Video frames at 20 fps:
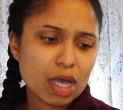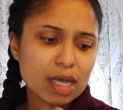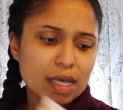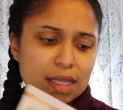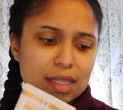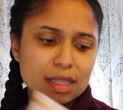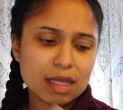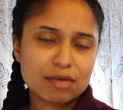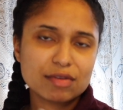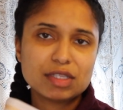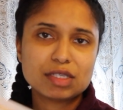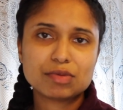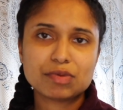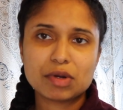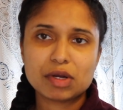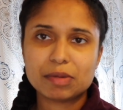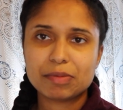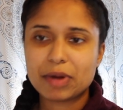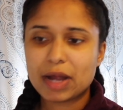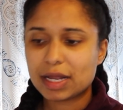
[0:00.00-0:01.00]
Love this
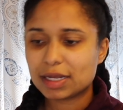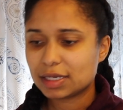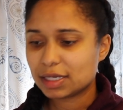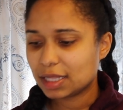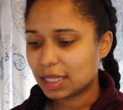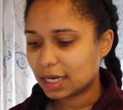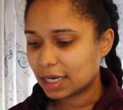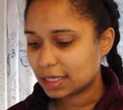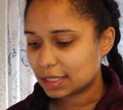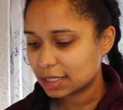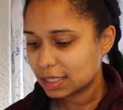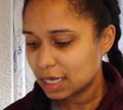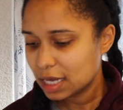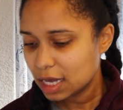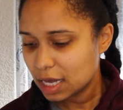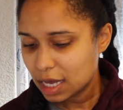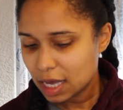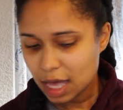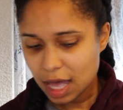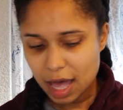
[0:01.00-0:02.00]
product line.
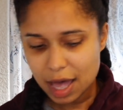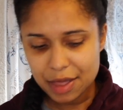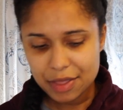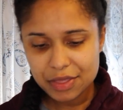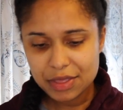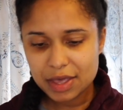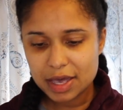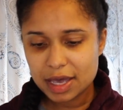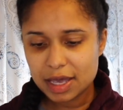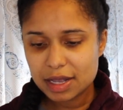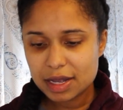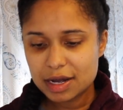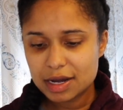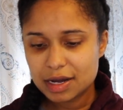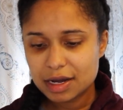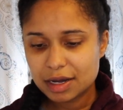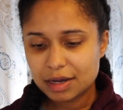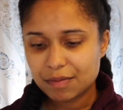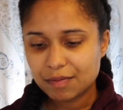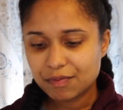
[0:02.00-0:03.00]
And
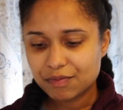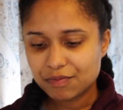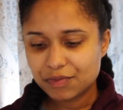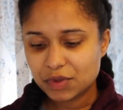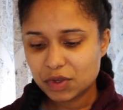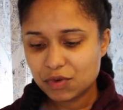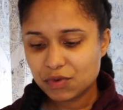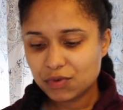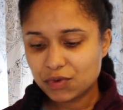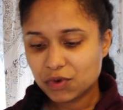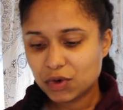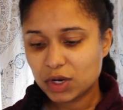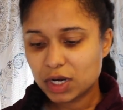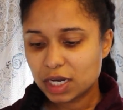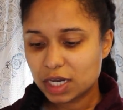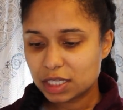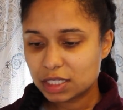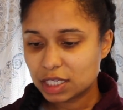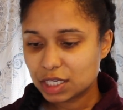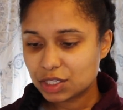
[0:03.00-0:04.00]
then for
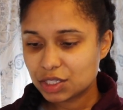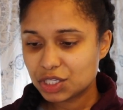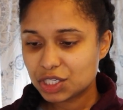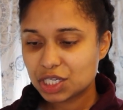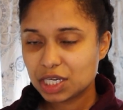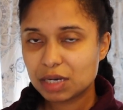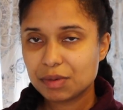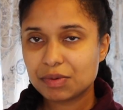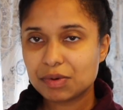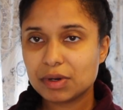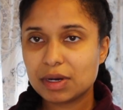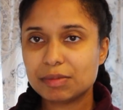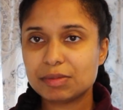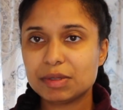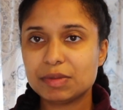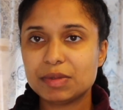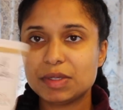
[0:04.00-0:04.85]
another shampoo, I'm going to be